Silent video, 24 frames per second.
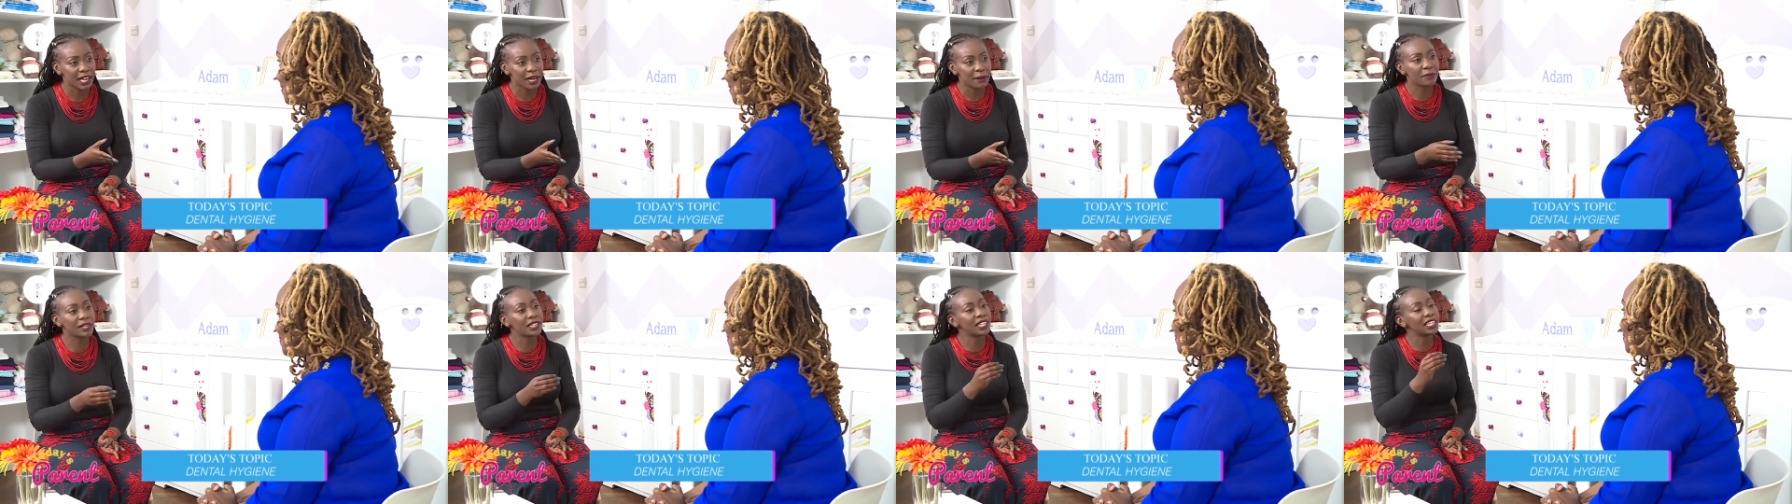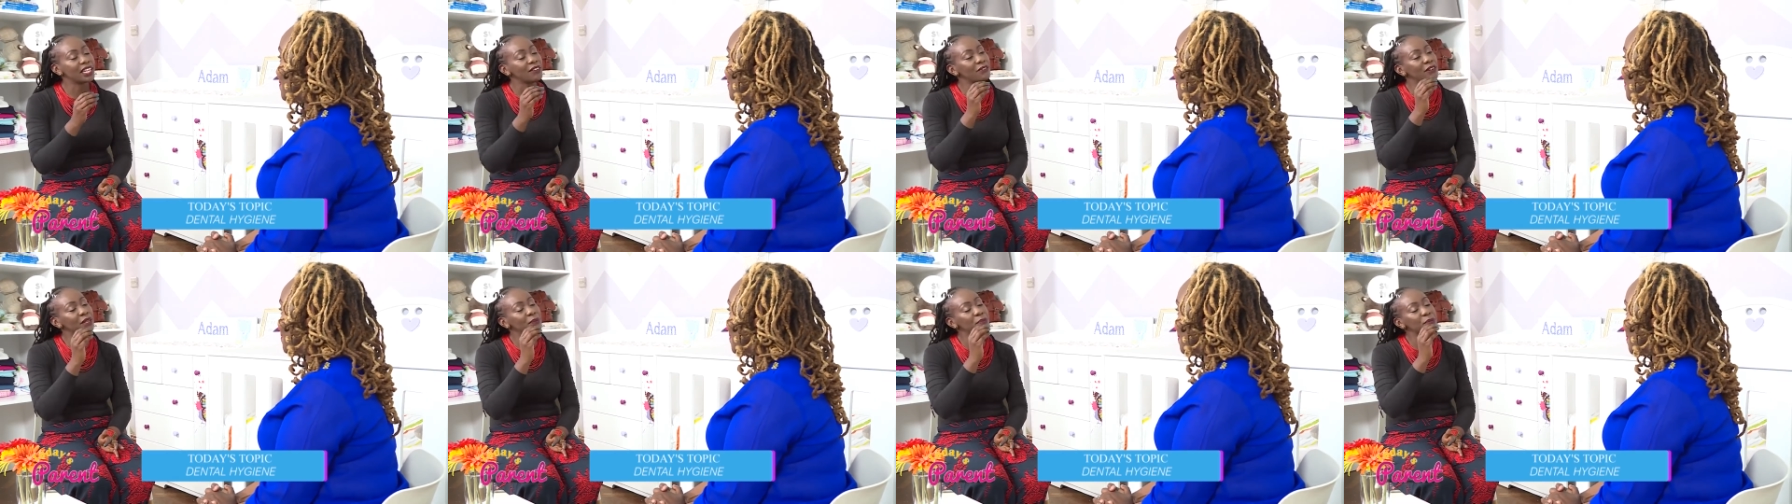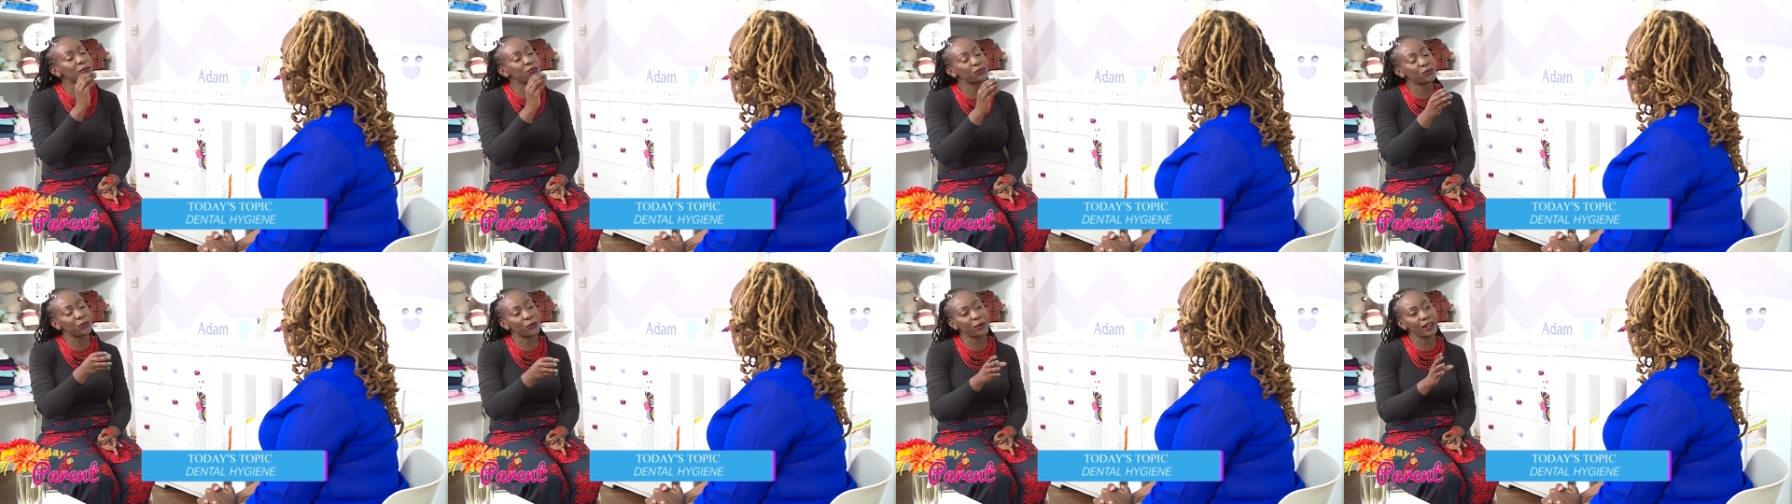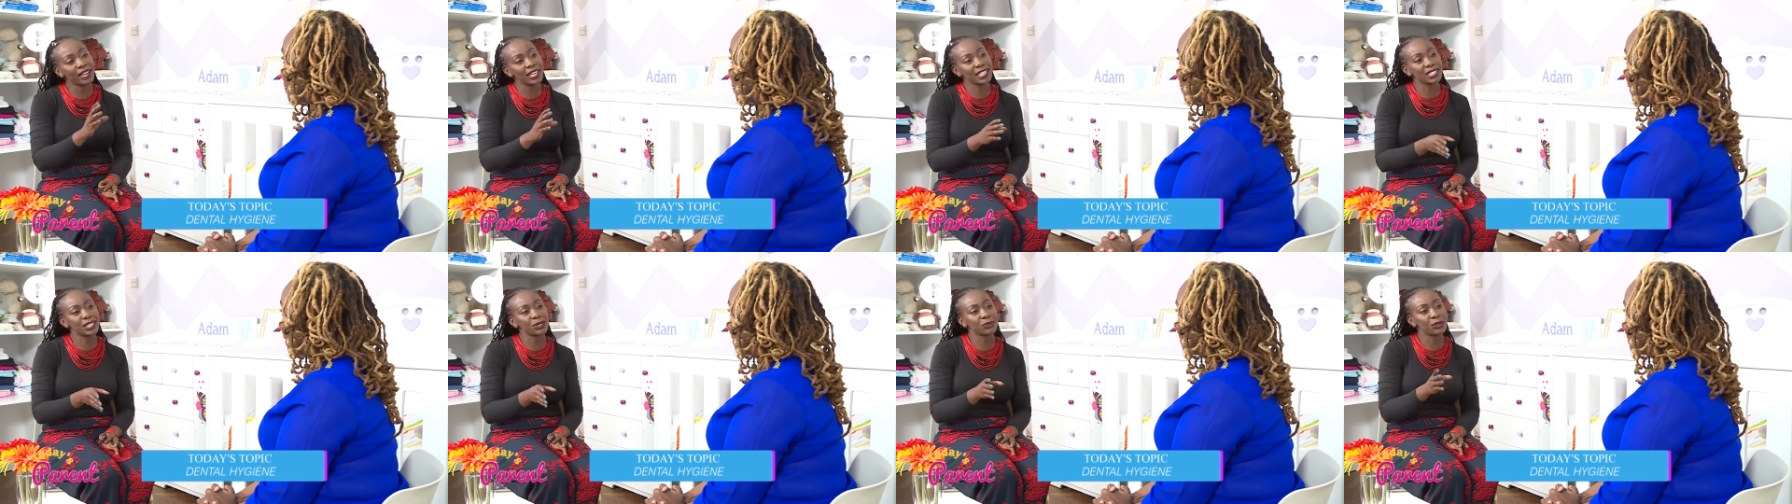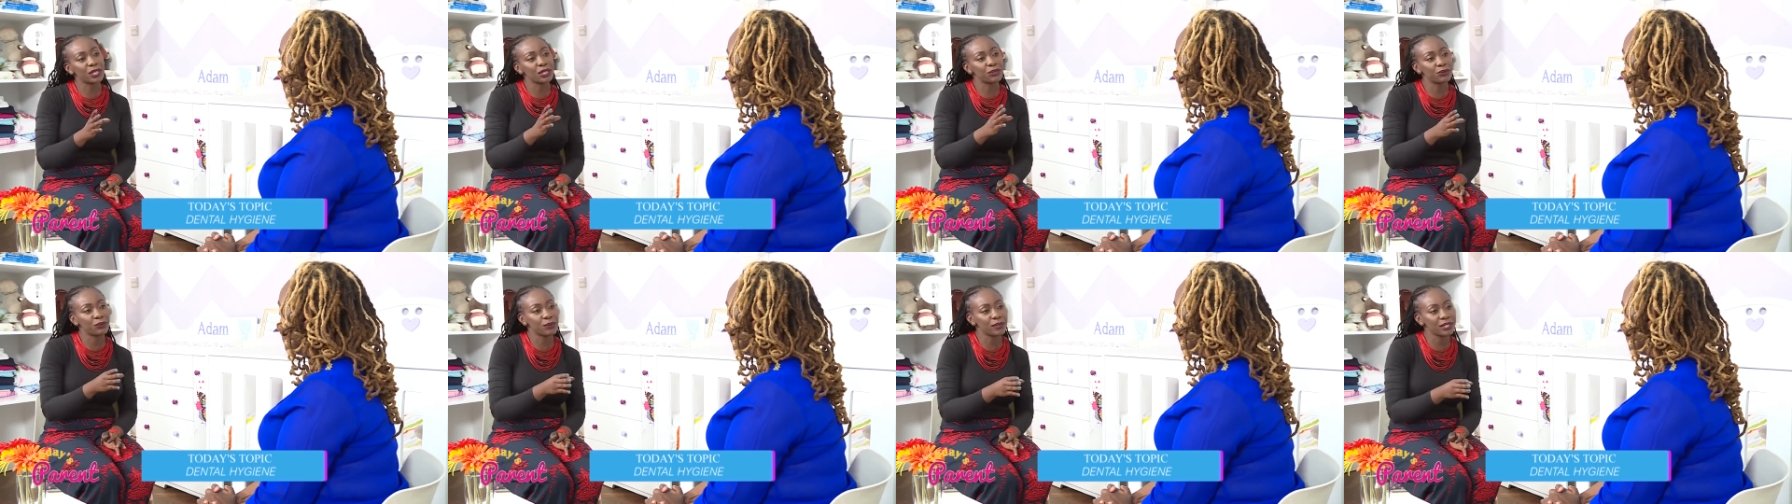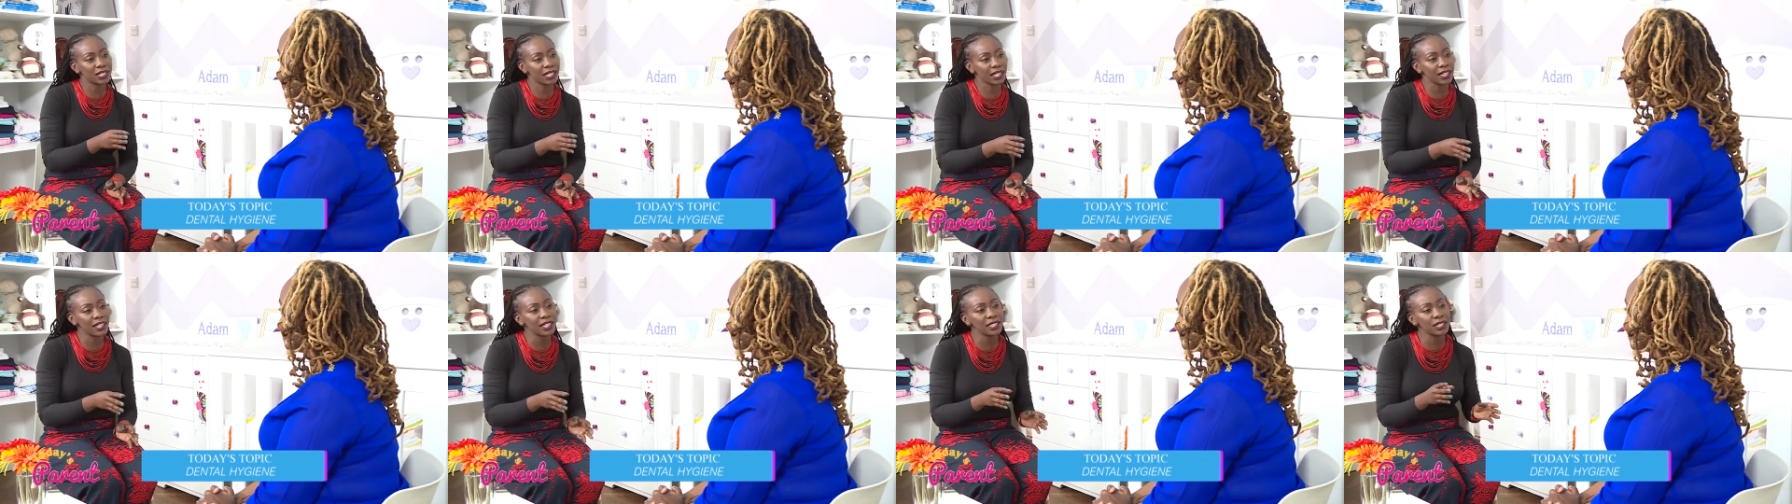But then even before getting to
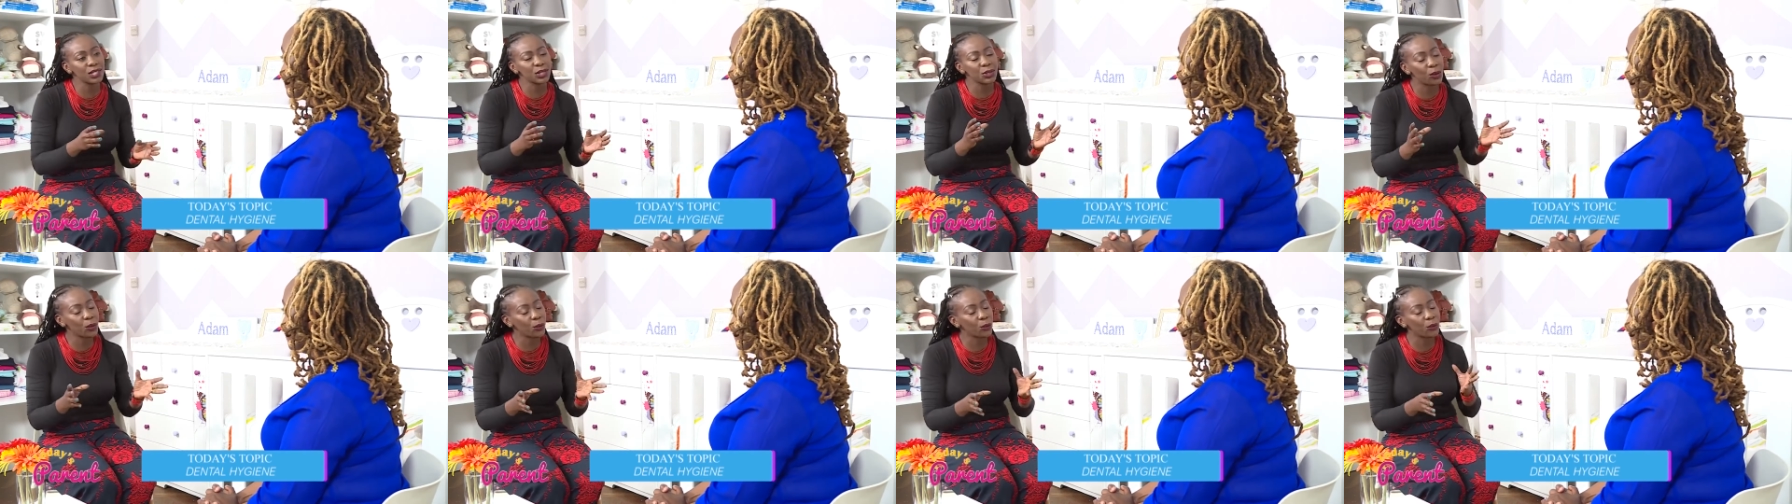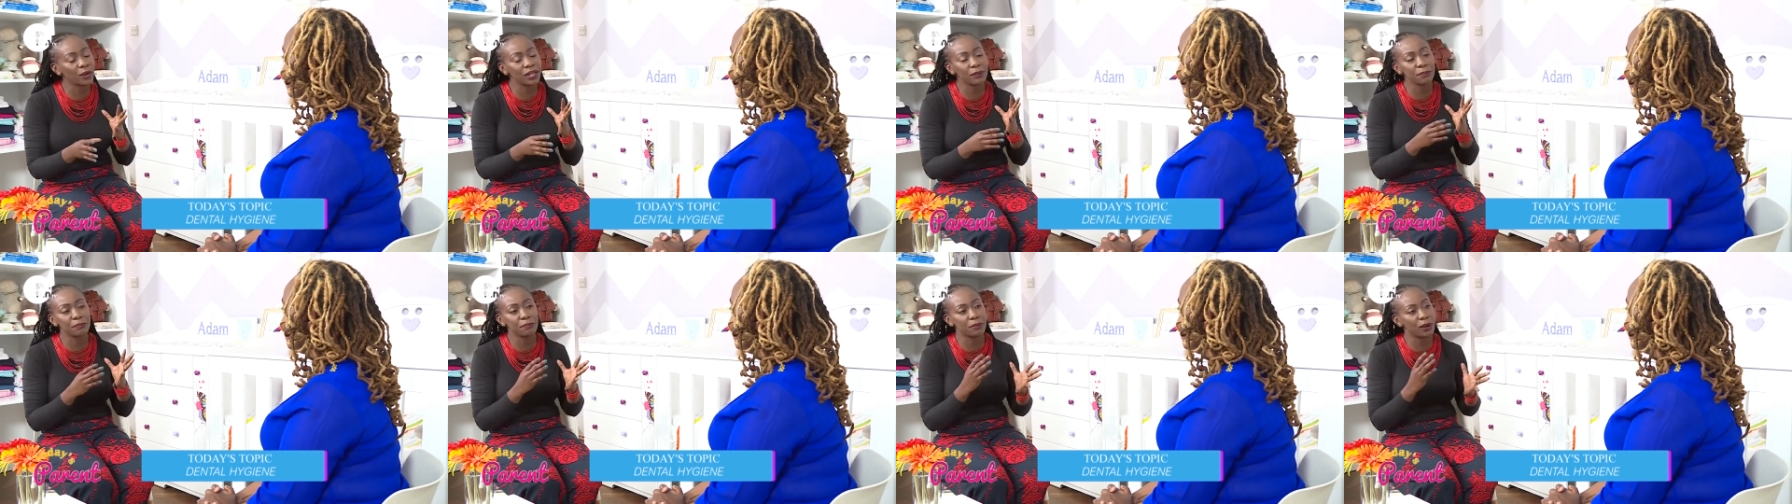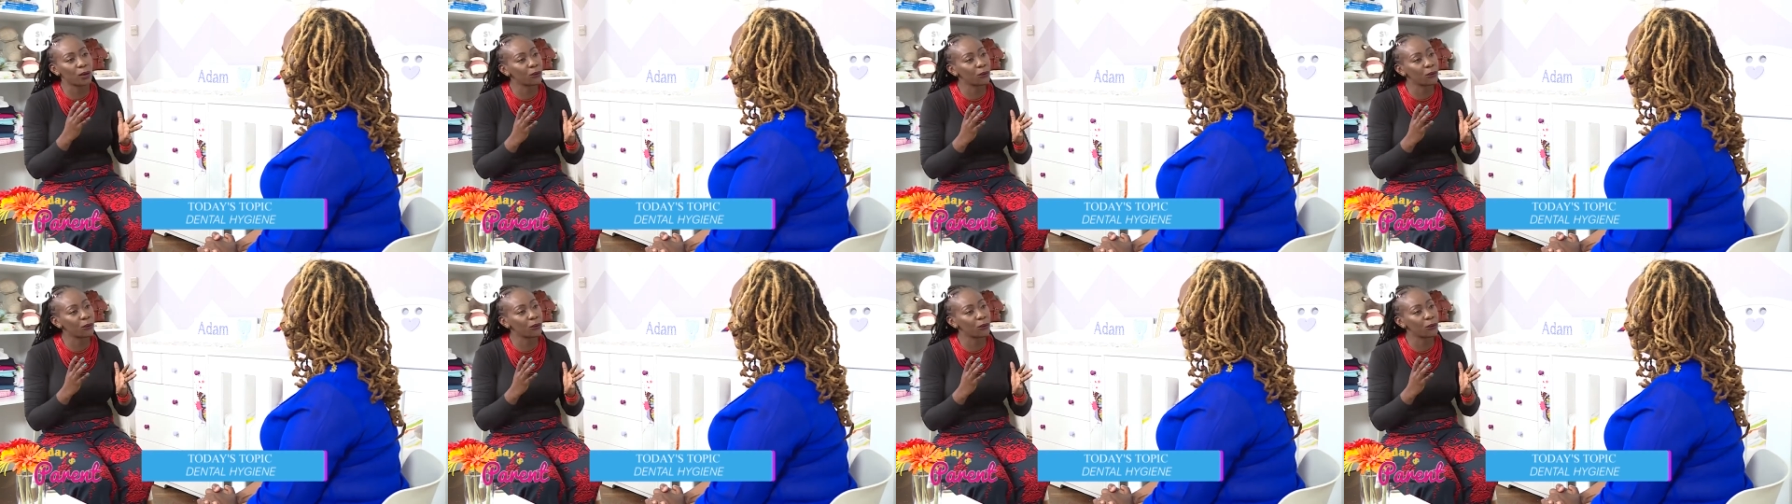enforcing, let's talk when,